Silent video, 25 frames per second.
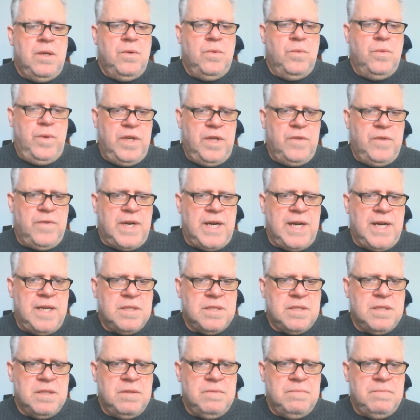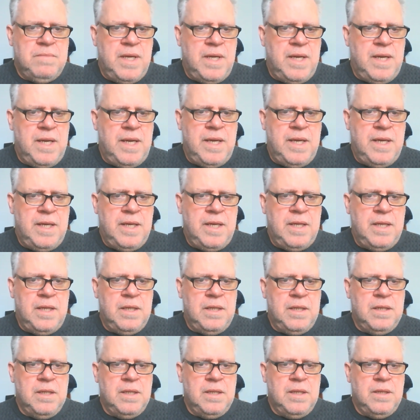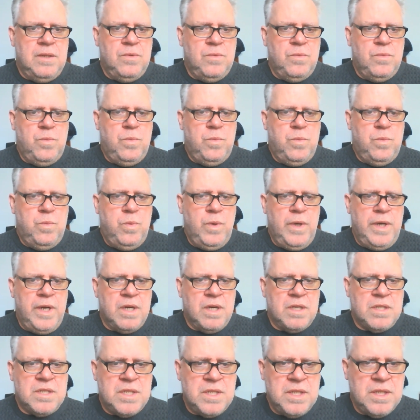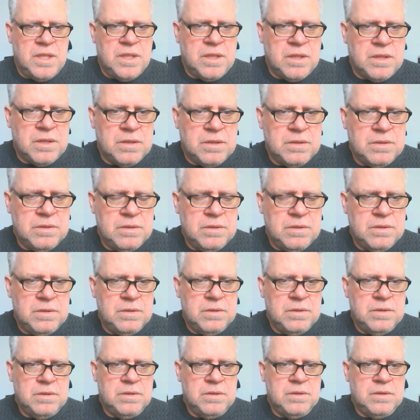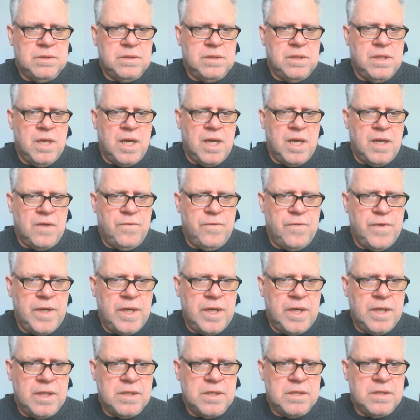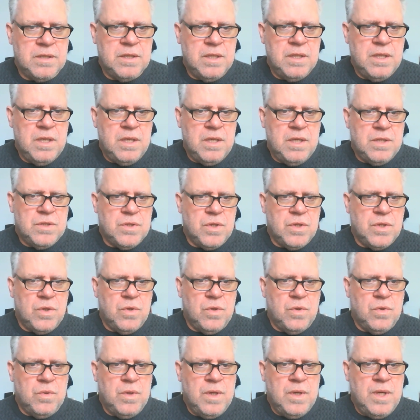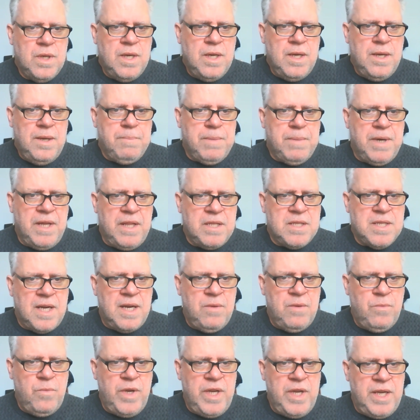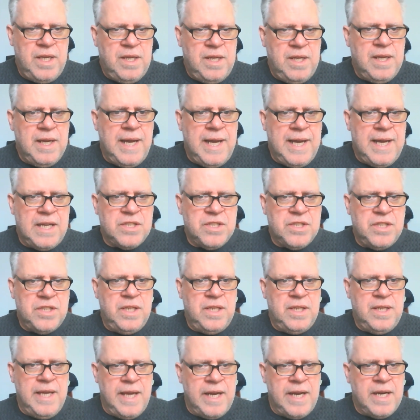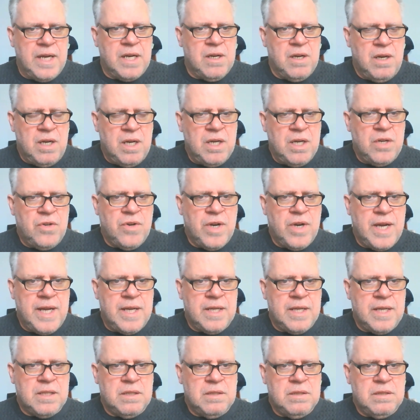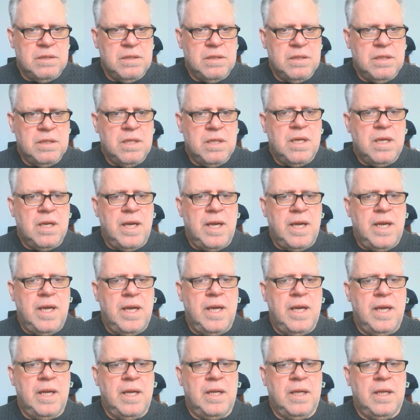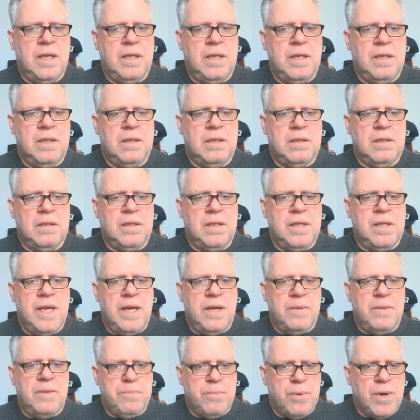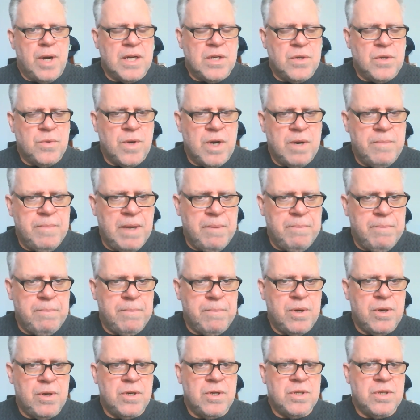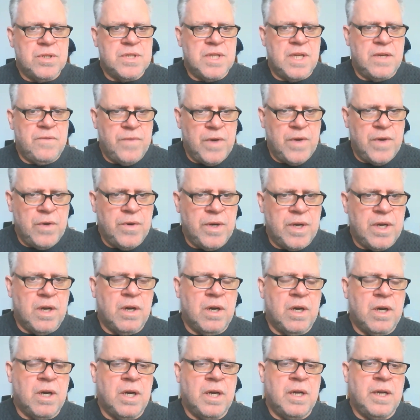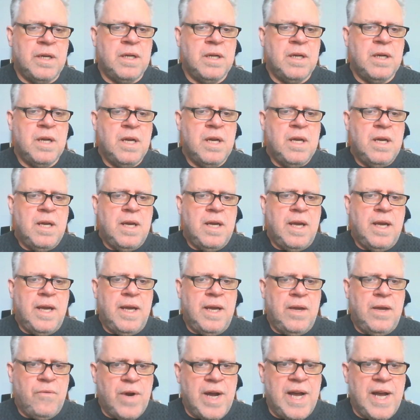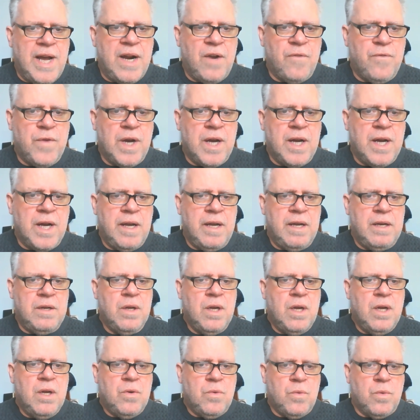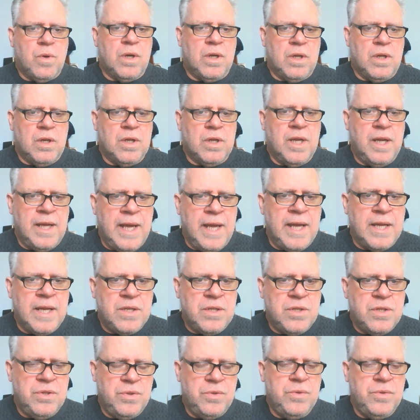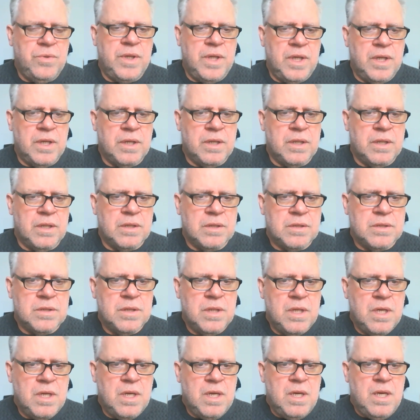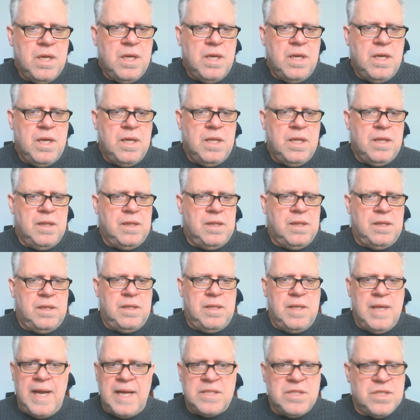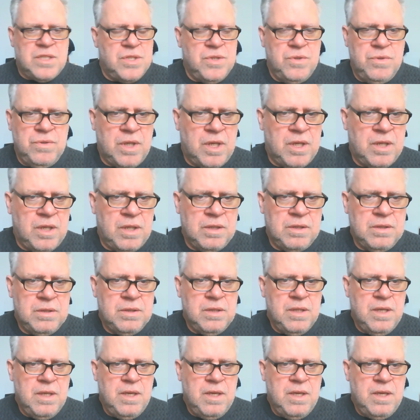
We advised them and we are still not finished. So by the time we actually get a contract and get it brought to our members and voted on and ratified, we're looking at 2 years. That's too long.